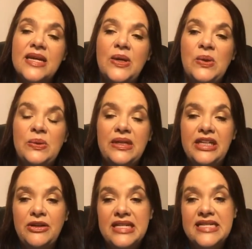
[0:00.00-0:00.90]
So
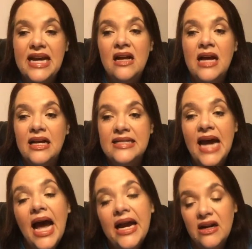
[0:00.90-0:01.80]
you can tell how
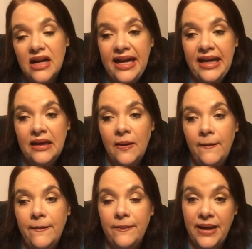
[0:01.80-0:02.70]
tired I
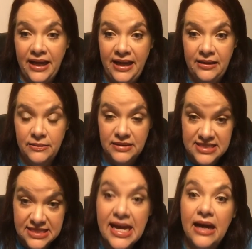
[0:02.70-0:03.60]
am by
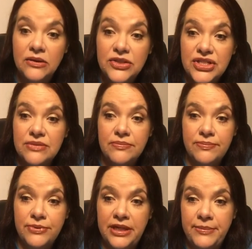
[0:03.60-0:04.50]
the slouch,
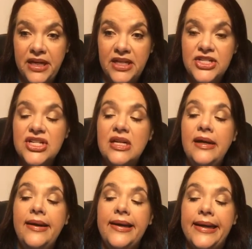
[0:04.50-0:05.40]
pretty much.
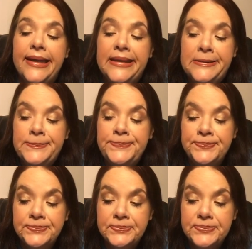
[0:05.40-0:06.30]

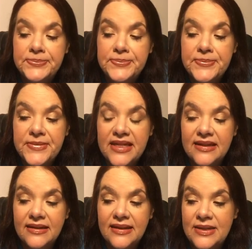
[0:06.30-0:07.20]
Um,
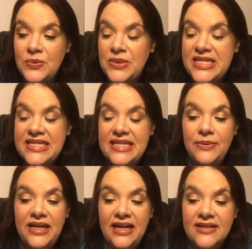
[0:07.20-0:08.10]
well, let's
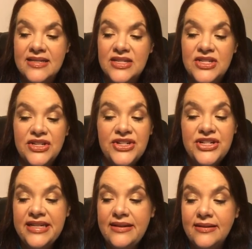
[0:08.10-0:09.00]
see what else. The
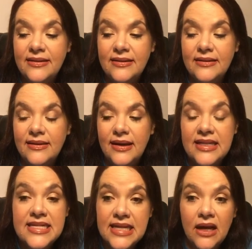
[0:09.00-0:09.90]
surgery
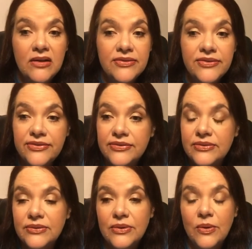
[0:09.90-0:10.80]
itself
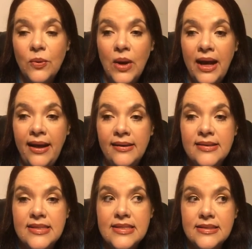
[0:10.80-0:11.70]

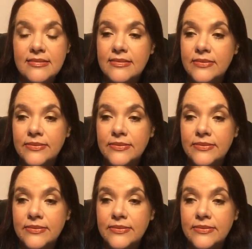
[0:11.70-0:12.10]
was,